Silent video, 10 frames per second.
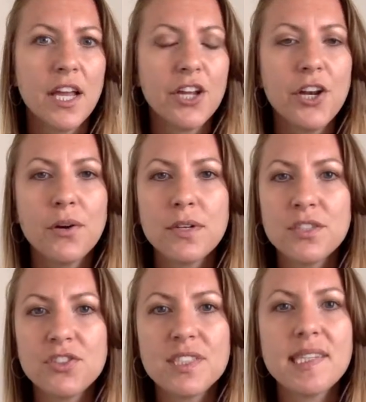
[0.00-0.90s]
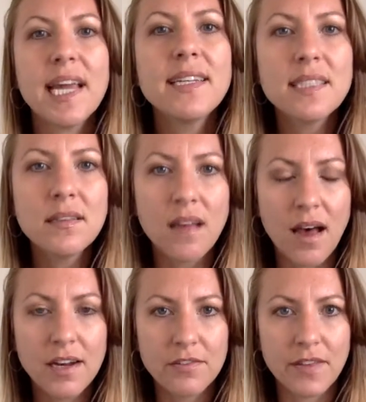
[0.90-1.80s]
it just takes a
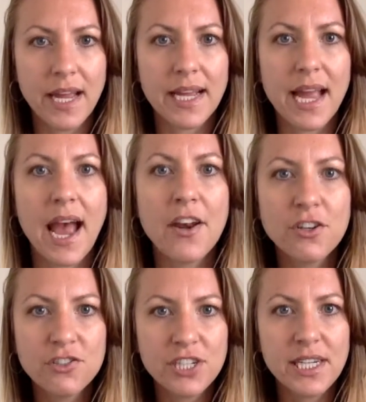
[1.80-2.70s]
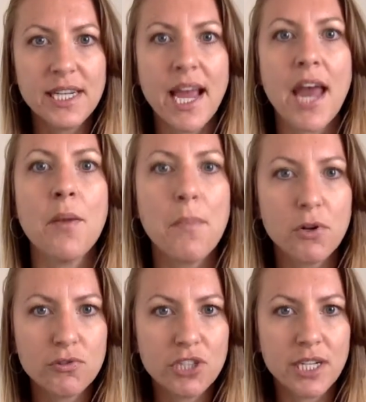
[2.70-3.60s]
lot of like energy and
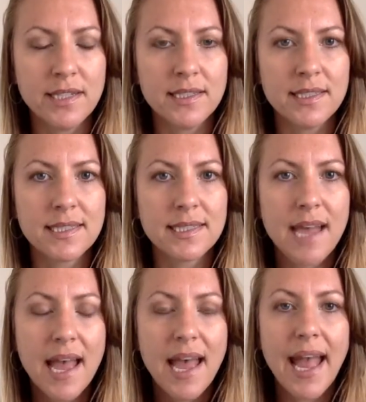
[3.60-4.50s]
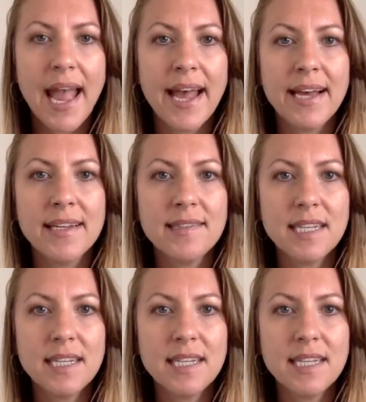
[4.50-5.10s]
emotions, and